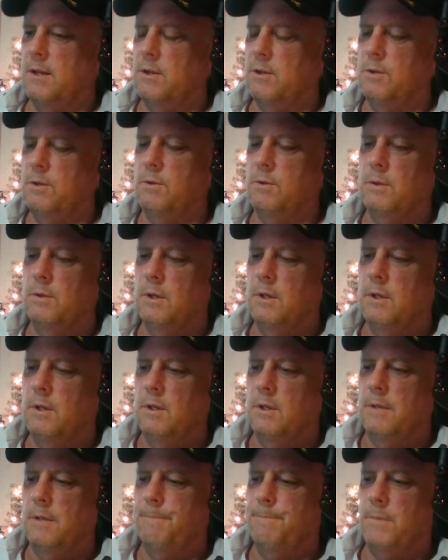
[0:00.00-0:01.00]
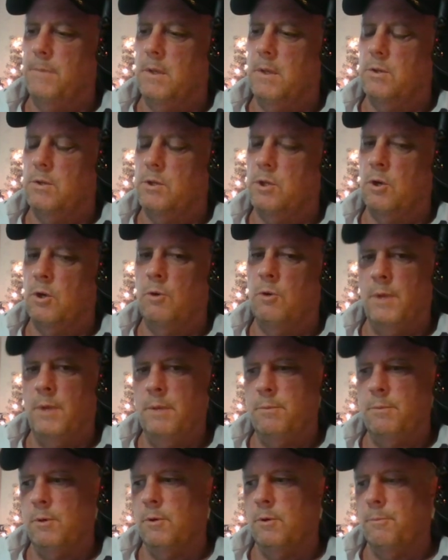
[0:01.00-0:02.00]
to show
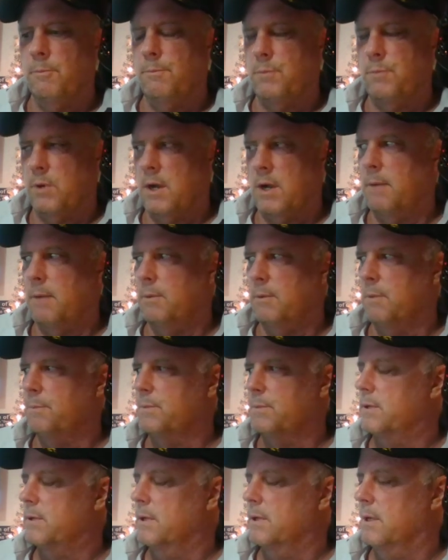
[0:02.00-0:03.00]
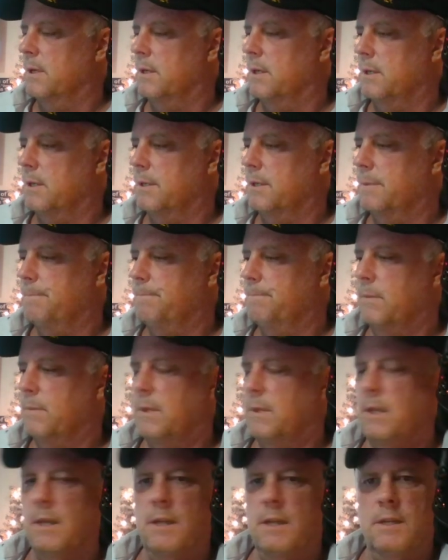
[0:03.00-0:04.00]
people problems
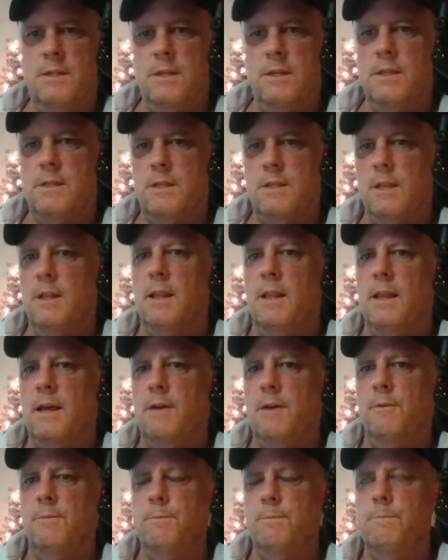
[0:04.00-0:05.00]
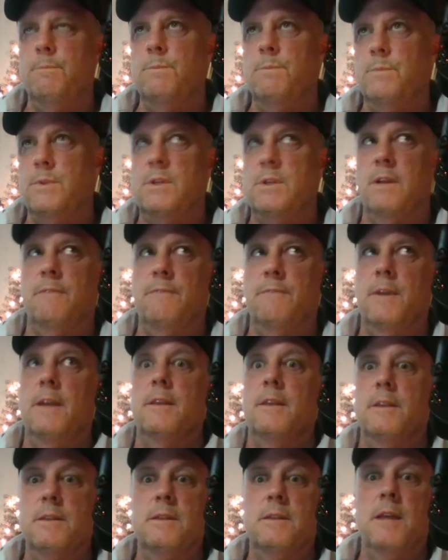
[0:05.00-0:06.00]
that exist that allow stuff
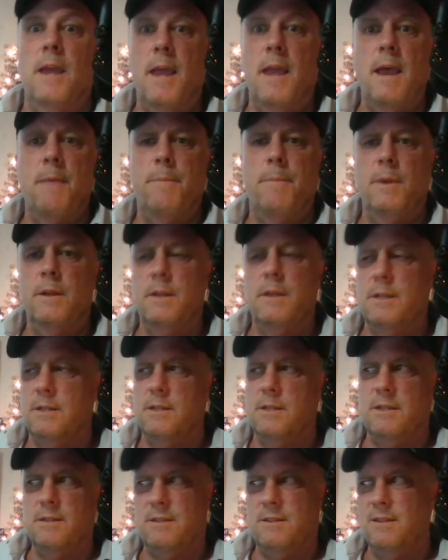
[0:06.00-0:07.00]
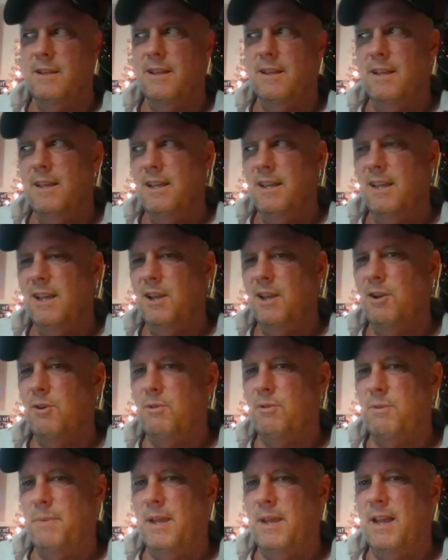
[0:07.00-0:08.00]
like this to happen. Because it's, you
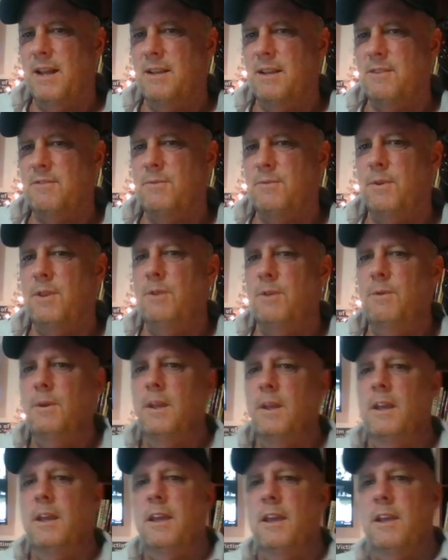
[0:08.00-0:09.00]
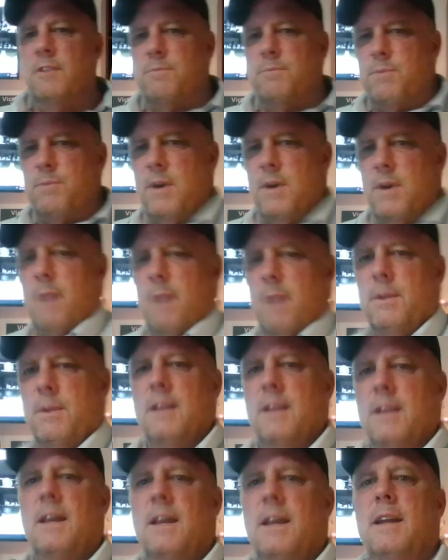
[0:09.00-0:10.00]
know, to be honest with you, it's probably a
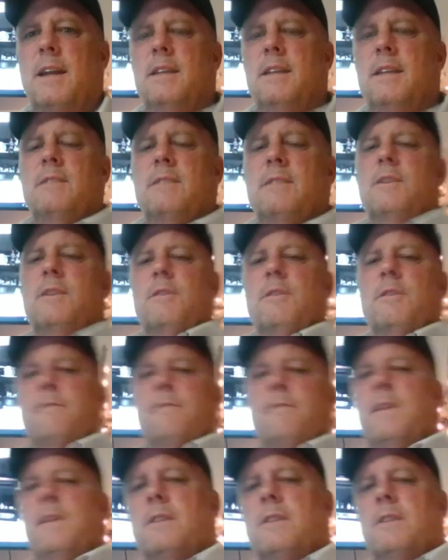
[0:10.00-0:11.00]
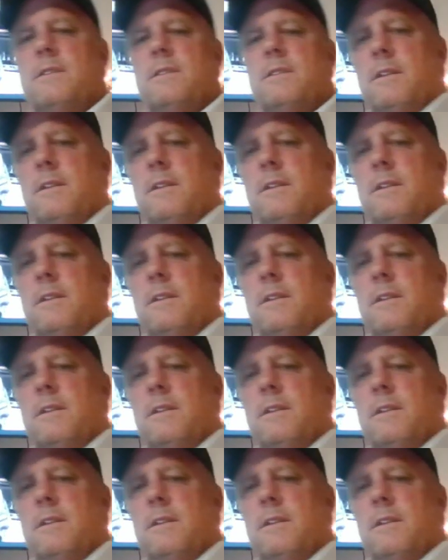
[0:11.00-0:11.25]
lot easier to fix